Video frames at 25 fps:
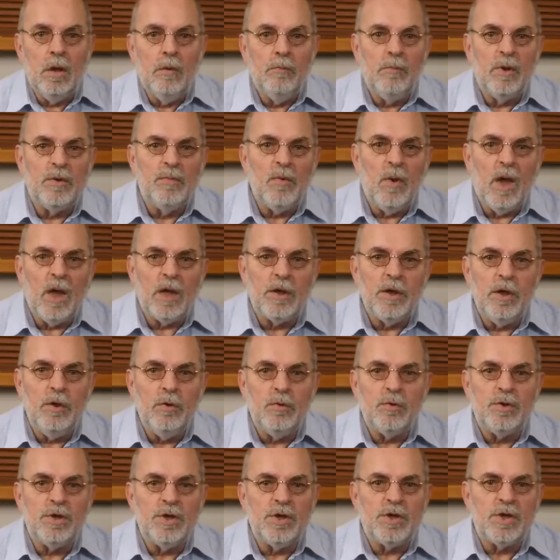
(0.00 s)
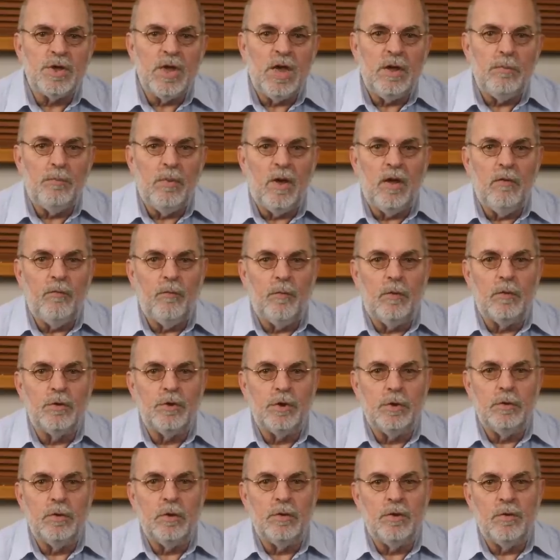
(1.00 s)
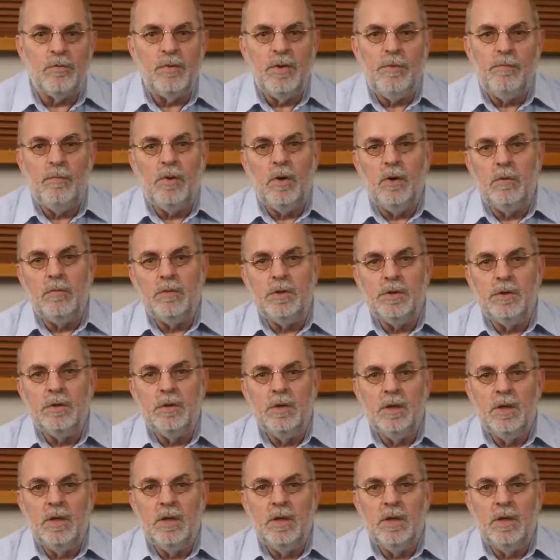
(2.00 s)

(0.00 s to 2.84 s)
but rather use the standby function on the remote.